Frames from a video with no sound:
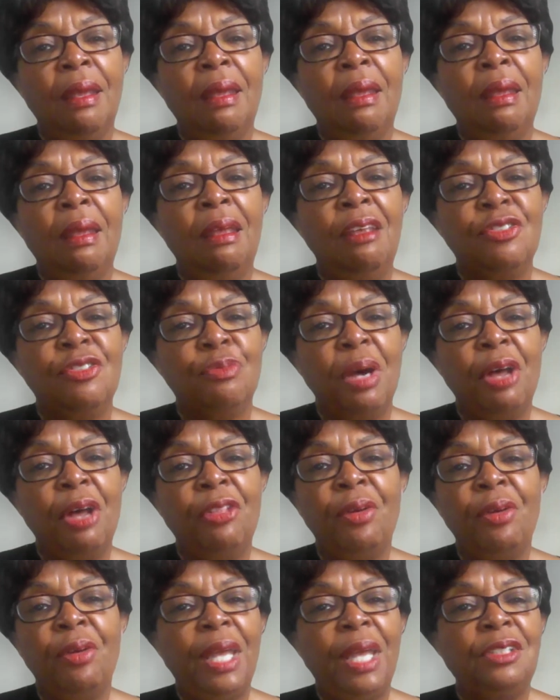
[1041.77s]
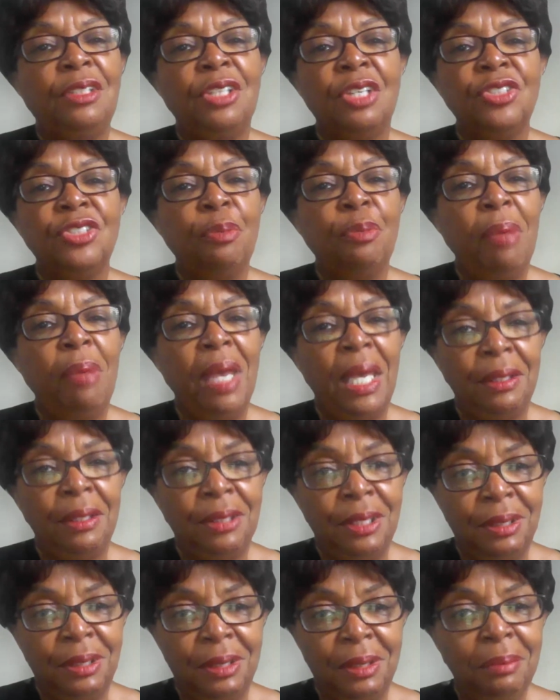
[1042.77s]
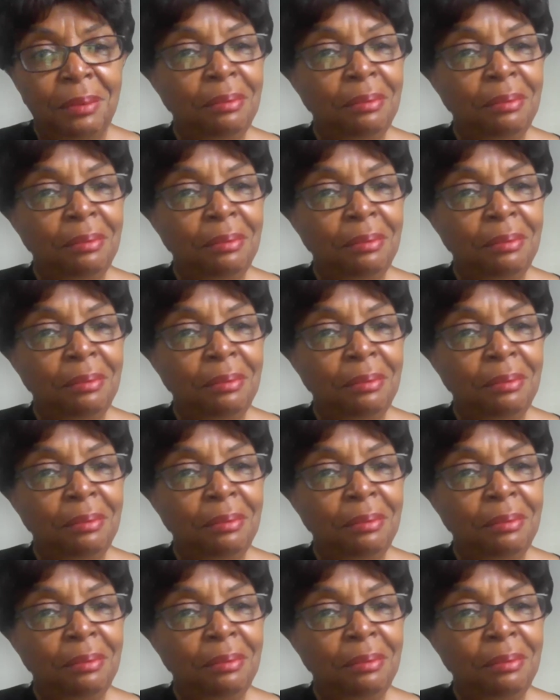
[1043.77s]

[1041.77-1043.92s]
his mother had just abandoned him,